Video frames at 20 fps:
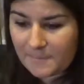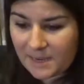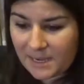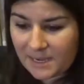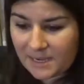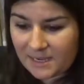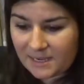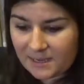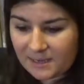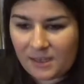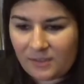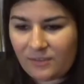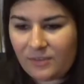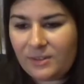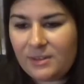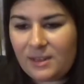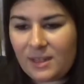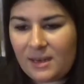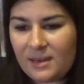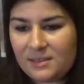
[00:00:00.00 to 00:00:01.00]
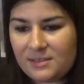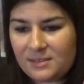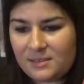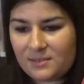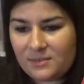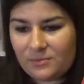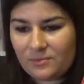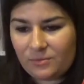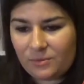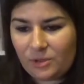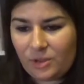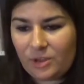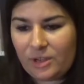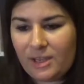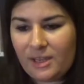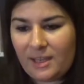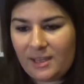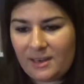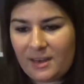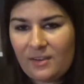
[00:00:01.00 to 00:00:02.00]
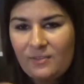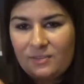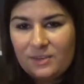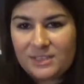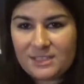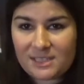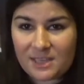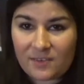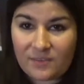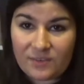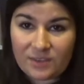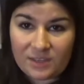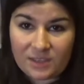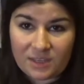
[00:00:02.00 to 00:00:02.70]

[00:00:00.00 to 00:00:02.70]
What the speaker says: But given that it's looking at every 7